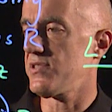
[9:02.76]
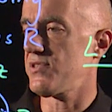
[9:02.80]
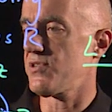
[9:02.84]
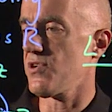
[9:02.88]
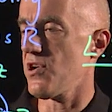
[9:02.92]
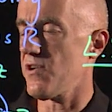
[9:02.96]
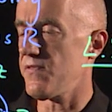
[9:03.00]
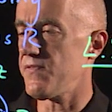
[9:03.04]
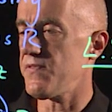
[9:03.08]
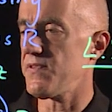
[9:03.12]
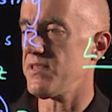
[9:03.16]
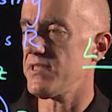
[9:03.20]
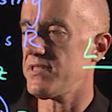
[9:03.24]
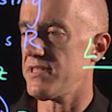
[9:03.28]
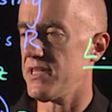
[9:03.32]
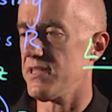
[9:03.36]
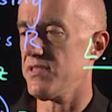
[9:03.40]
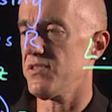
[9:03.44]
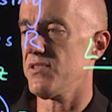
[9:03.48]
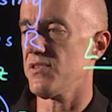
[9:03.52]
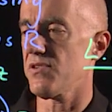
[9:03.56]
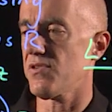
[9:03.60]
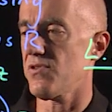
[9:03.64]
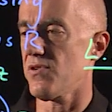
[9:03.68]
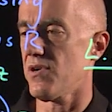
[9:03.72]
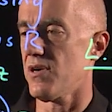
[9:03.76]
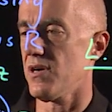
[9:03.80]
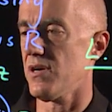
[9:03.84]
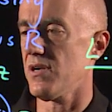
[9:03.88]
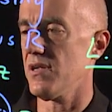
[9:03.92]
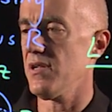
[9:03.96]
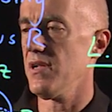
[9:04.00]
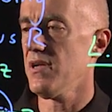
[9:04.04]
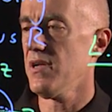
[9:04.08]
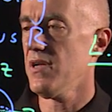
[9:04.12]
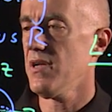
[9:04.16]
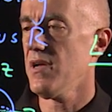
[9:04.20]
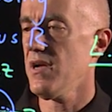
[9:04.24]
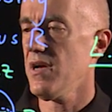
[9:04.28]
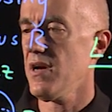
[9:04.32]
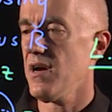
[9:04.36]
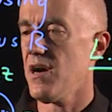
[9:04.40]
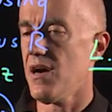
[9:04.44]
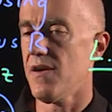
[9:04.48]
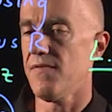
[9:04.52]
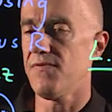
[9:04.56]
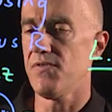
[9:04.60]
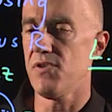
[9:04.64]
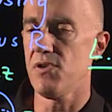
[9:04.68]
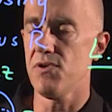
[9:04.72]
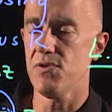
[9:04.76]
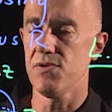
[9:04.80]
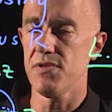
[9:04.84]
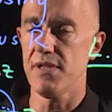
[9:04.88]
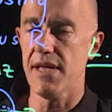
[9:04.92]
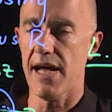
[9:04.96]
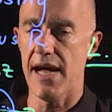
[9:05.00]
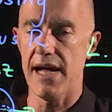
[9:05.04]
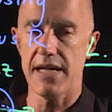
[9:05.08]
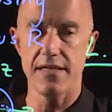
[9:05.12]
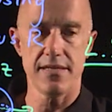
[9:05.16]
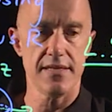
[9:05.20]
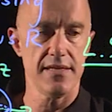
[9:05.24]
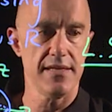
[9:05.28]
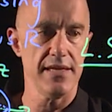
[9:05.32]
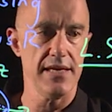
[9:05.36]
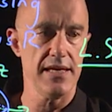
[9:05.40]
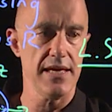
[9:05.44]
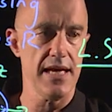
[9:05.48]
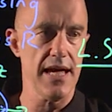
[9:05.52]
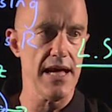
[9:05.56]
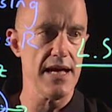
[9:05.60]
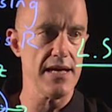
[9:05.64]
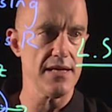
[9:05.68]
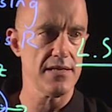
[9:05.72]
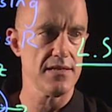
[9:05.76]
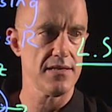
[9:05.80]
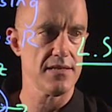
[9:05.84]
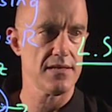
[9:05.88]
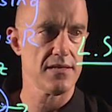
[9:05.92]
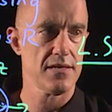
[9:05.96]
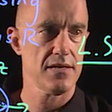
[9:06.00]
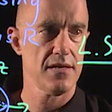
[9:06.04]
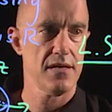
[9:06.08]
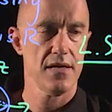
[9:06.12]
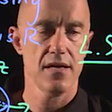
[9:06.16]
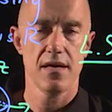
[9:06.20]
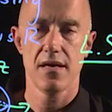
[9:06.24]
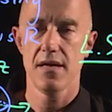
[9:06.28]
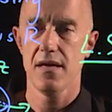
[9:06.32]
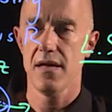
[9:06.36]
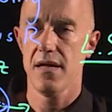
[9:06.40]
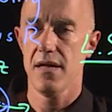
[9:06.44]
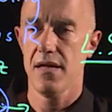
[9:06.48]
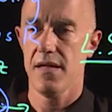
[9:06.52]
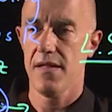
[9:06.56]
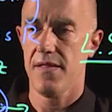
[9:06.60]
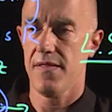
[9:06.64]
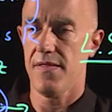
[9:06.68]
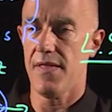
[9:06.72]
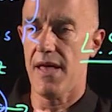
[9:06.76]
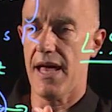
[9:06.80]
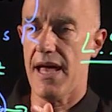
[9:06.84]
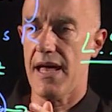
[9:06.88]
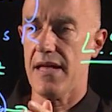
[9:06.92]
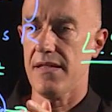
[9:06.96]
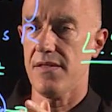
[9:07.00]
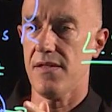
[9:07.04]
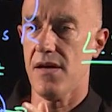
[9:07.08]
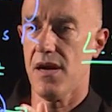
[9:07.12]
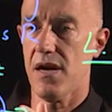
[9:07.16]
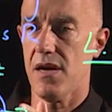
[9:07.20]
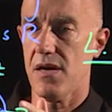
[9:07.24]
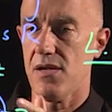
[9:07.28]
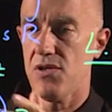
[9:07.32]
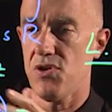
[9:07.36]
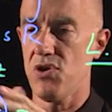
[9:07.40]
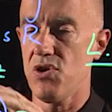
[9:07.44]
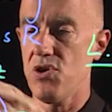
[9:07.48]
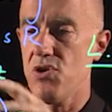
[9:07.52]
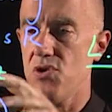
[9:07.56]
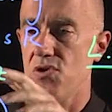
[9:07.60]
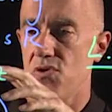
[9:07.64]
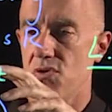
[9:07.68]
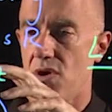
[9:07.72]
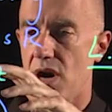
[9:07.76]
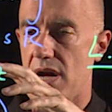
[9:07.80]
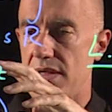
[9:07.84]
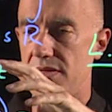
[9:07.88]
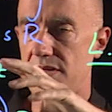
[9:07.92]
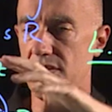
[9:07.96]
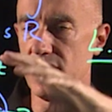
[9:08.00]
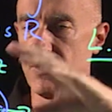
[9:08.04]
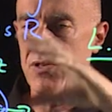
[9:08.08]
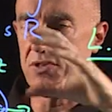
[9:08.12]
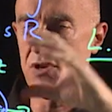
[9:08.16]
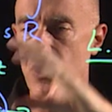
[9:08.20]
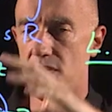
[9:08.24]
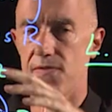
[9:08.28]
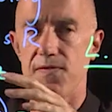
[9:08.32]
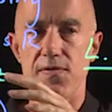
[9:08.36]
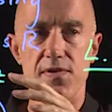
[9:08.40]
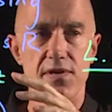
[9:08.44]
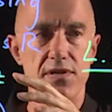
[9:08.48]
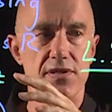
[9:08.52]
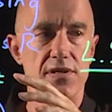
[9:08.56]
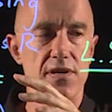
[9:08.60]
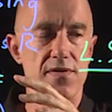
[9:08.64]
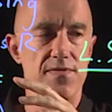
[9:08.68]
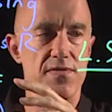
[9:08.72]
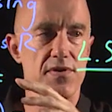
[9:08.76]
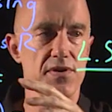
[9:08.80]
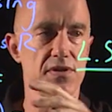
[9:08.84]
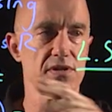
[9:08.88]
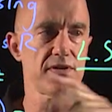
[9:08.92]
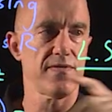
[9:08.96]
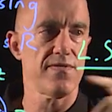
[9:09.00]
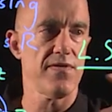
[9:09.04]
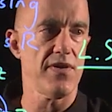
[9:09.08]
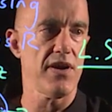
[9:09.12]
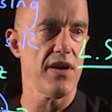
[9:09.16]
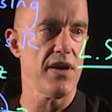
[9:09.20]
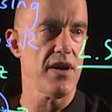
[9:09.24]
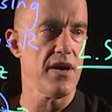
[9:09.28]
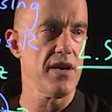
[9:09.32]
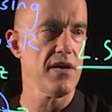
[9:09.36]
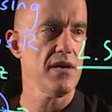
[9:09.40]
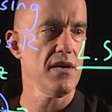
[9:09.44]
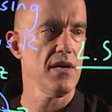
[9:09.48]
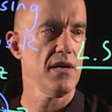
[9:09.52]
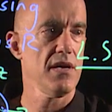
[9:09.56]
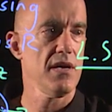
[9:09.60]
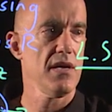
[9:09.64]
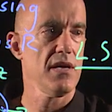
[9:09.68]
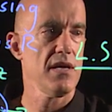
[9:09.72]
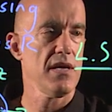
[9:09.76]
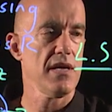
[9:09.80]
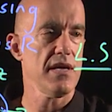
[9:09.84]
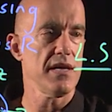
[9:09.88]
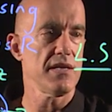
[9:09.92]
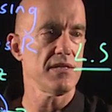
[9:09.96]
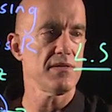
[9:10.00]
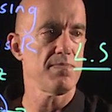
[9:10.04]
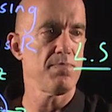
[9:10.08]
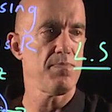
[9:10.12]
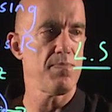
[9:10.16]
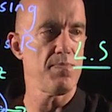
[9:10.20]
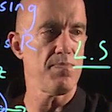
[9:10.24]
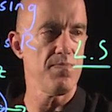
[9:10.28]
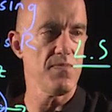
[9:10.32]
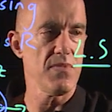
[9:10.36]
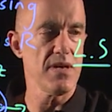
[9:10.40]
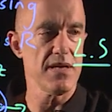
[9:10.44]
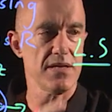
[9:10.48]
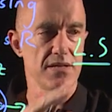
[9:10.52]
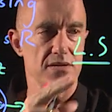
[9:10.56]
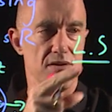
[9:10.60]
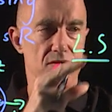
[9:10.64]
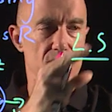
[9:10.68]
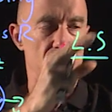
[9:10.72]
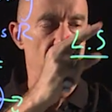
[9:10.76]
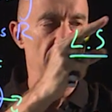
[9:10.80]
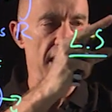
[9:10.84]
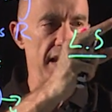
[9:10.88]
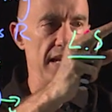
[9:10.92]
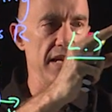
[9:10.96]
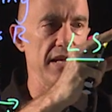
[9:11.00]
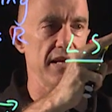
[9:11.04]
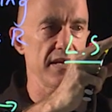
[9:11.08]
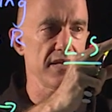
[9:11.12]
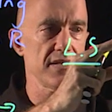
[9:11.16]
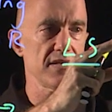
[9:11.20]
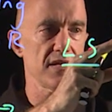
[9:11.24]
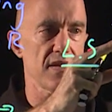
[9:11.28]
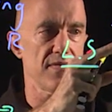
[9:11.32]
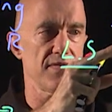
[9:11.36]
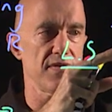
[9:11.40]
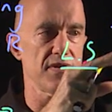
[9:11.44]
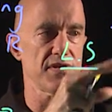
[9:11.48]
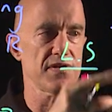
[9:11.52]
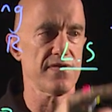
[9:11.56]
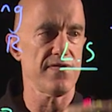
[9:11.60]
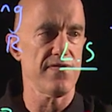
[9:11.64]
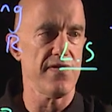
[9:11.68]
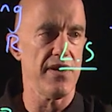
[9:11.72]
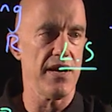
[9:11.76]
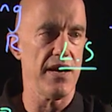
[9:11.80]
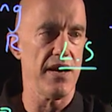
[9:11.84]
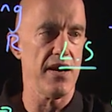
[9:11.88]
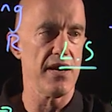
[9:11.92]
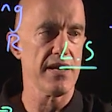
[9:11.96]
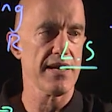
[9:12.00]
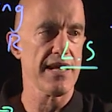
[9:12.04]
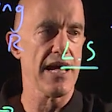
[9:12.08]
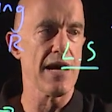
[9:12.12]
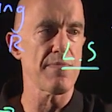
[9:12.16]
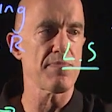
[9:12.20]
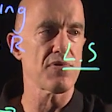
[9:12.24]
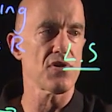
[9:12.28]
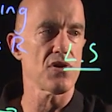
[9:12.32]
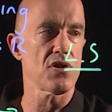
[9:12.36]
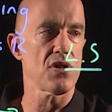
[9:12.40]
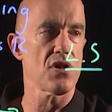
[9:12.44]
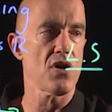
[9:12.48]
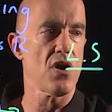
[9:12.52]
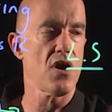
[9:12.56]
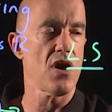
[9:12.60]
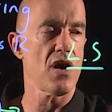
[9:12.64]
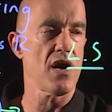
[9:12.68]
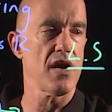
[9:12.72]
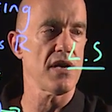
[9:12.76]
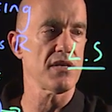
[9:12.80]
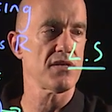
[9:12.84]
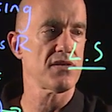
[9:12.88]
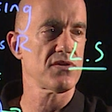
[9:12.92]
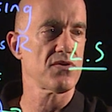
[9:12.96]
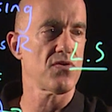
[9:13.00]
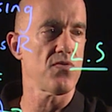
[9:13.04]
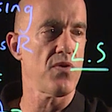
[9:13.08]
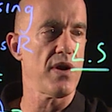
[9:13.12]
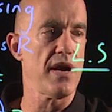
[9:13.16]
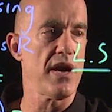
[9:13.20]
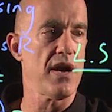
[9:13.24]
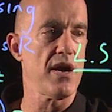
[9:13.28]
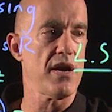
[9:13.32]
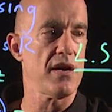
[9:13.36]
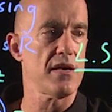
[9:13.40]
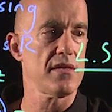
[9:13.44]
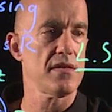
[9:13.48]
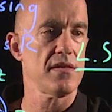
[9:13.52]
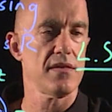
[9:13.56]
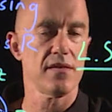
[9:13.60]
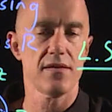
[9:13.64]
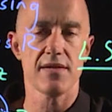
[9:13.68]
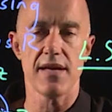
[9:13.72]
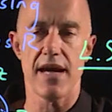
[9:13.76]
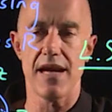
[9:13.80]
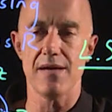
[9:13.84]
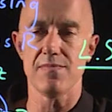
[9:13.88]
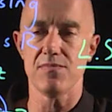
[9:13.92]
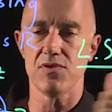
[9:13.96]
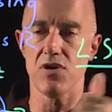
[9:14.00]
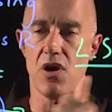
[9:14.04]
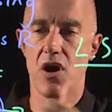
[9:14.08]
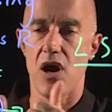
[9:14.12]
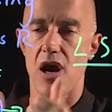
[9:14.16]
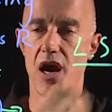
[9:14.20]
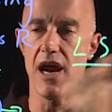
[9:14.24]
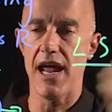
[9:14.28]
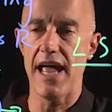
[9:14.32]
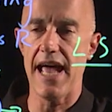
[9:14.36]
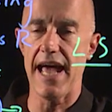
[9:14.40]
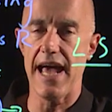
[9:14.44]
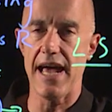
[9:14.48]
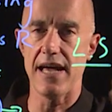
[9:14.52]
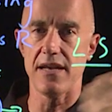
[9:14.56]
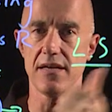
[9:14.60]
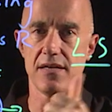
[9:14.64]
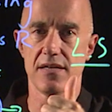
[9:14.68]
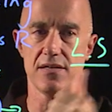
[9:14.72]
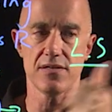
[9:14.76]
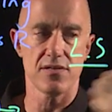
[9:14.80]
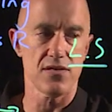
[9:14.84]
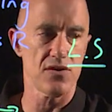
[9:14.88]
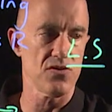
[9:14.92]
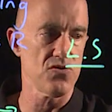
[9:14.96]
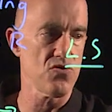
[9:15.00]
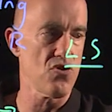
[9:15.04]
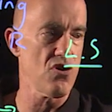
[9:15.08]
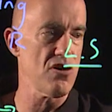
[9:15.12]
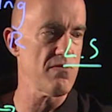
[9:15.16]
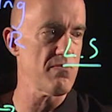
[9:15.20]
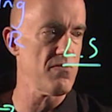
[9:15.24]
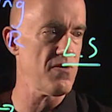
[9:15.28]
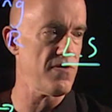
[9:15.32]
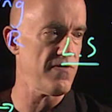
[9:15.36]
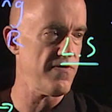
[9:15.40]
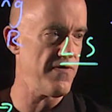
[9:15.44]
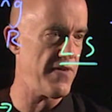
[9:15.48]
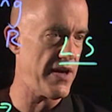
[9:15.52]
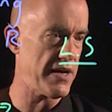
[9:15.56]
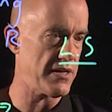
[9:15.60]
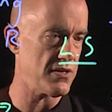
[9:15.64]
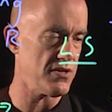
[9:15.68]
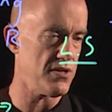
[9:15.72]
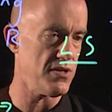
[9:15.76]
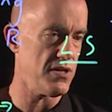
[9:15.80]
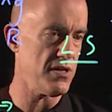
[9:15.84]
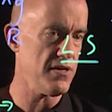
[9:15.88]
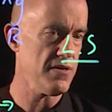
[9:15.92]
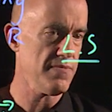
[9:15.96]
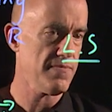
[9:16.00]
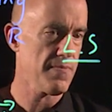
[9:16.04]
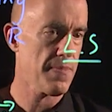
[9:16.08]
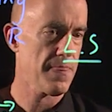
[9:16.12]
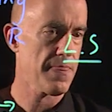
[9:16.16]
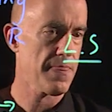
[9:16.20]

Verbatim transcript: surface integral of u dot ds, then uh, u on the surface of the sphere is, is the radius of the sphere, capital R squared times r hat is the normal vector.